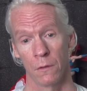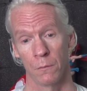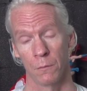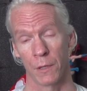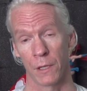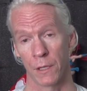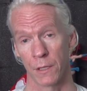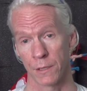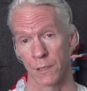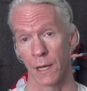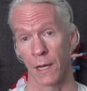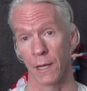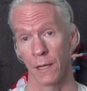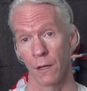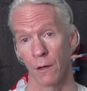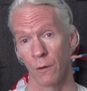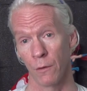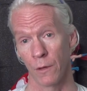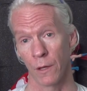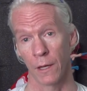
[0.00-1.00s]
Because I
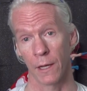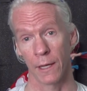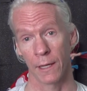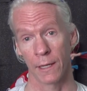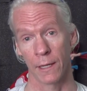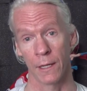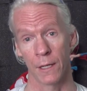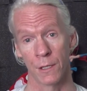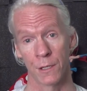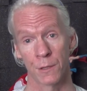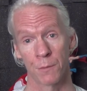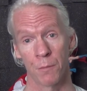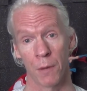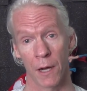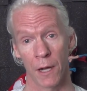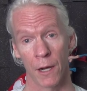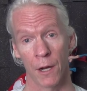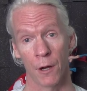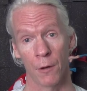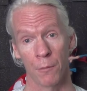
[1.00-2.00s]
know that I can
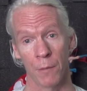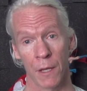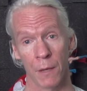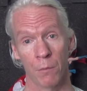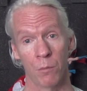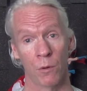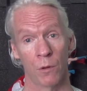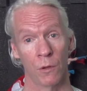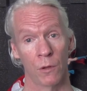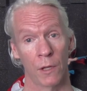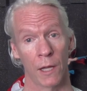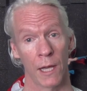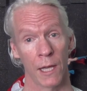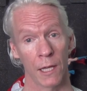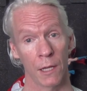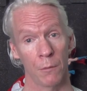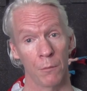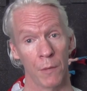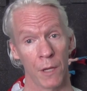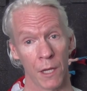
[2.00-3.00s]
inspire people
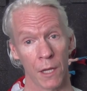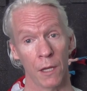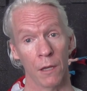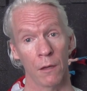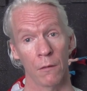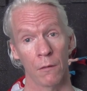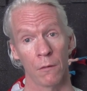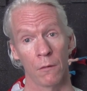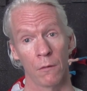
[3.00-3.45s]
like me